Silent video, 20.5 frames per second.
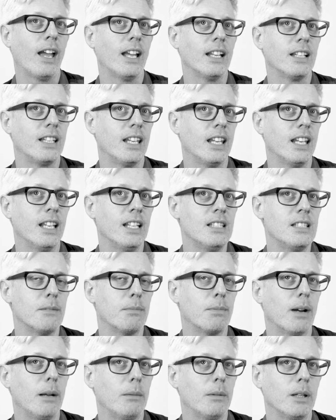had kids, it
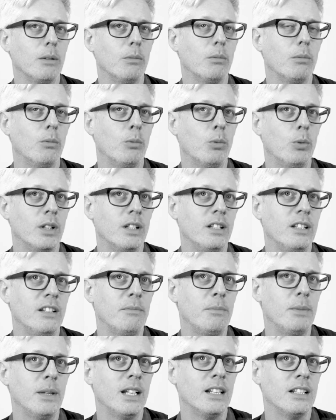probably wouldn't
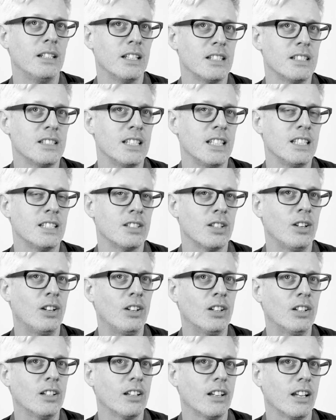have been a Disney
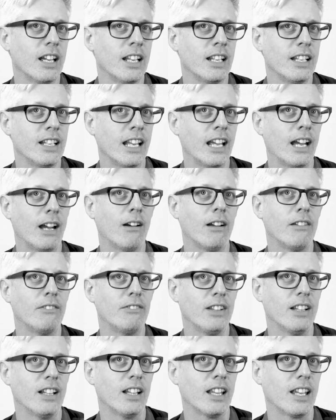song. And now I
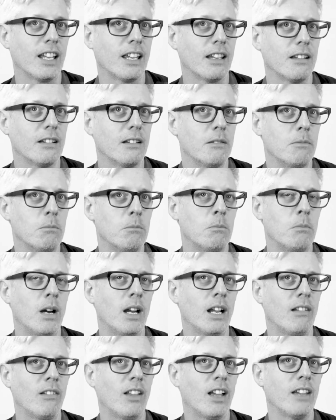feel like
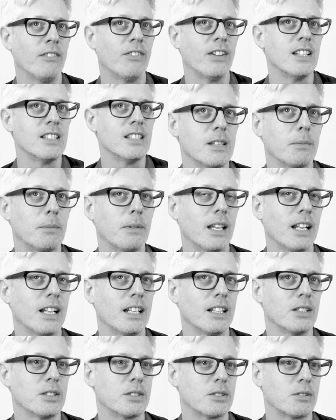my life up
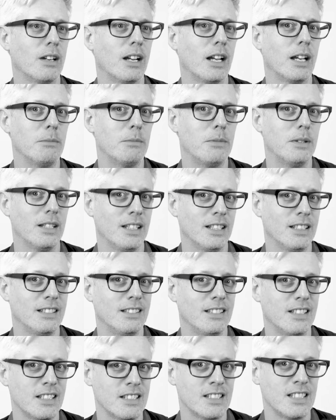getting described in
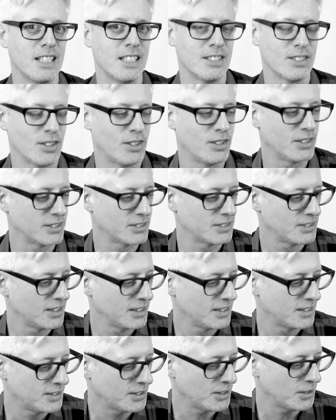Disney songs.
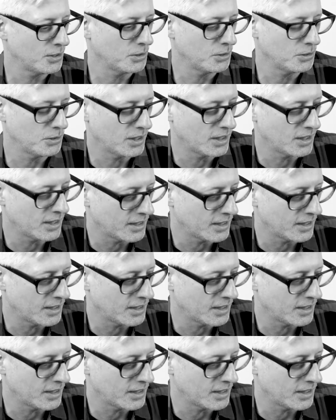So